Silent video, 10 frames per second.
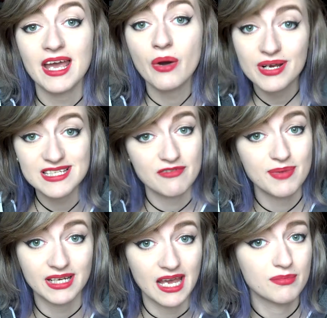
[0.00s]
I always have
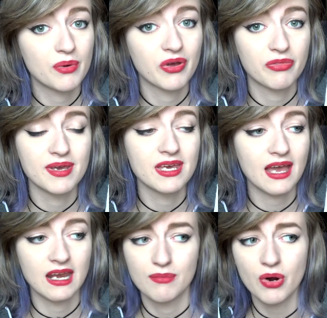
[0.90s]
my camera with me
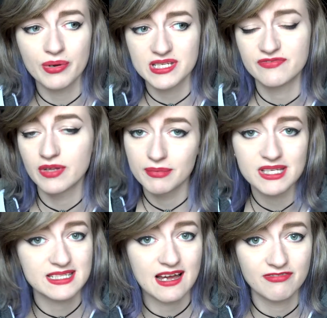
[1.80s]
and I'm always
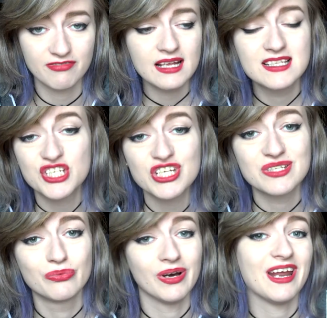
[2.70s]
filming stuff. It's
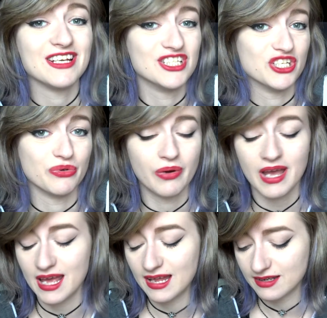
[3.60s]
just what I do
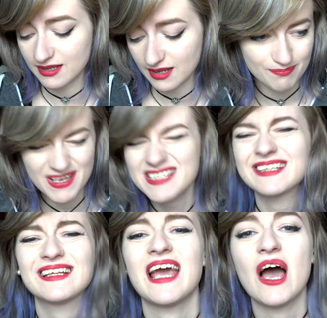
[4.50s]
and
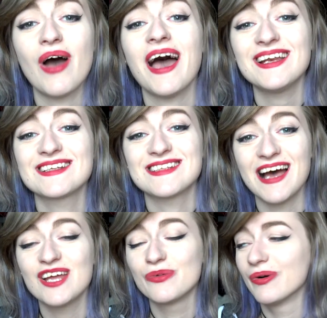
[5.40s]
basically how I
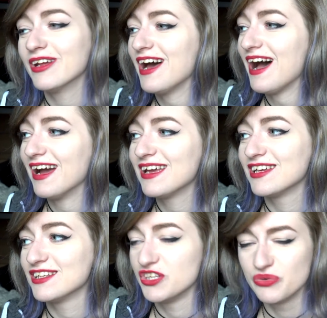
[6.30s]
decide what
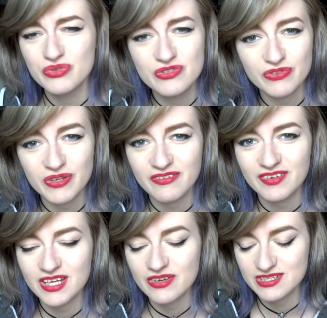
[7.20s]
I use for the
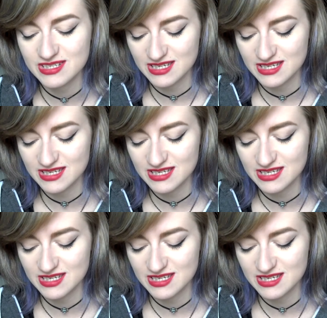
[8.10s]
videos